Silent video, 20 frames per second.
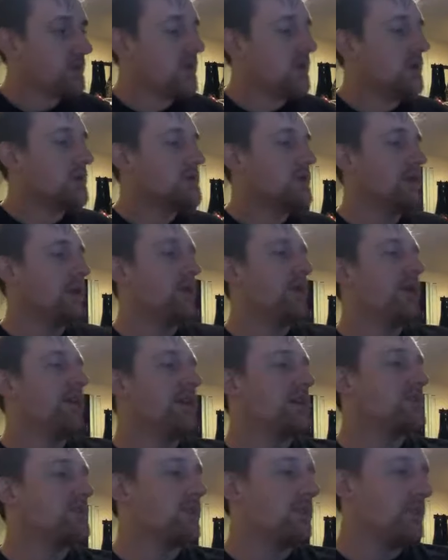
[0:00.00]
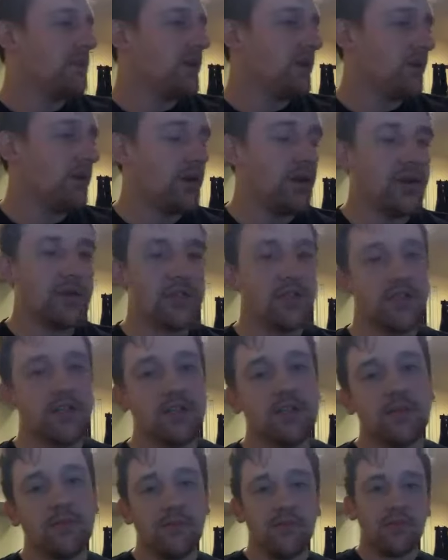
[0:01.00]
So anyway, that's what middle knowledge
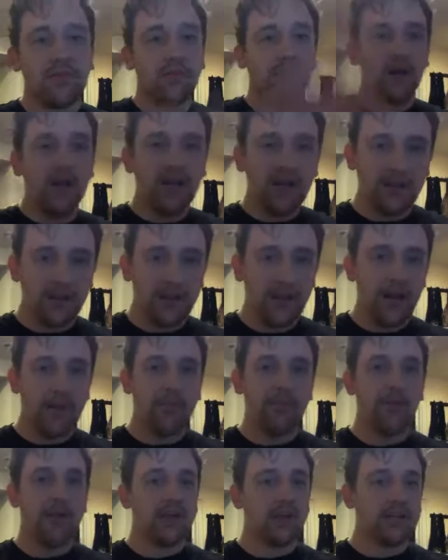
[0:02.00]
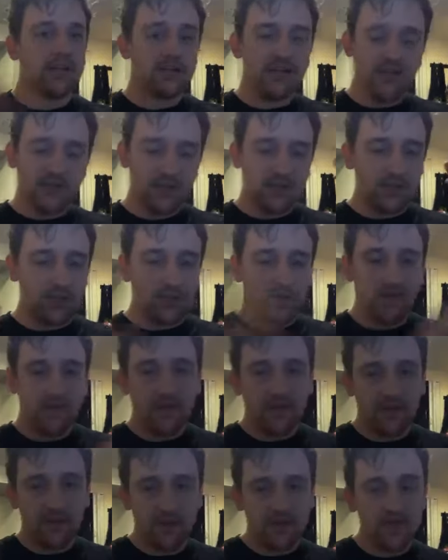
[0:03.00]
is. To break it down, that's that's the rough
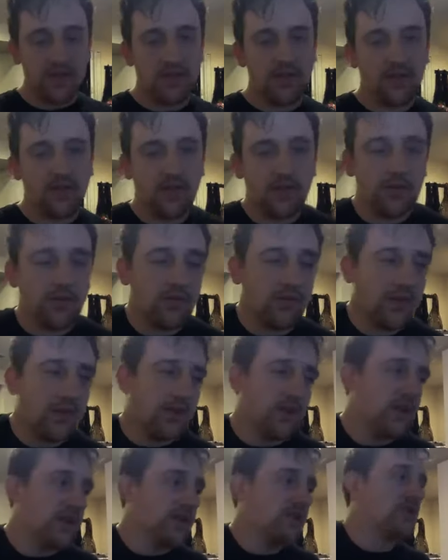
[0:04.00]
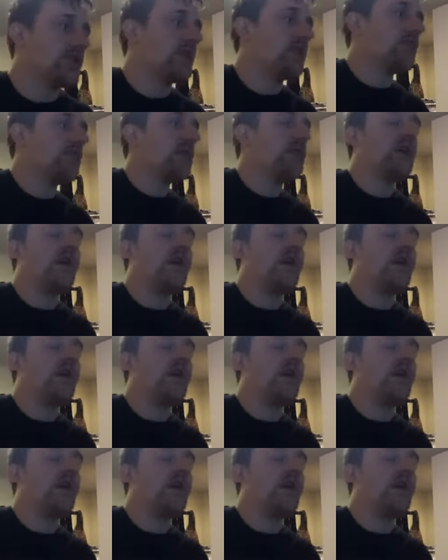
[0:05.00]
philosophical foundation of it.